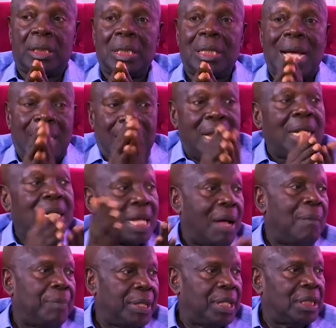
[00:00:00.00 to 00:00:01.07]
Ghanaian
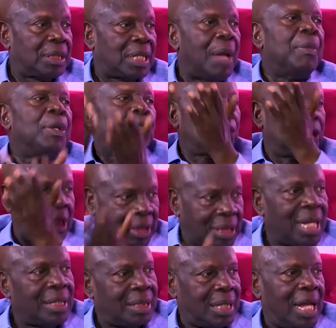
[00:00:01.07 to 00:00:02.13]
companies coming to the
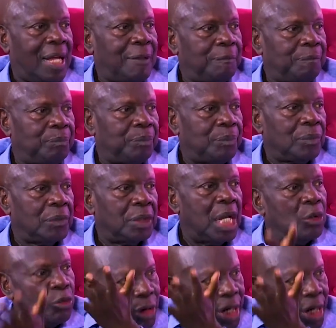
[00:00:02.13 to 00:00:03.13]
center and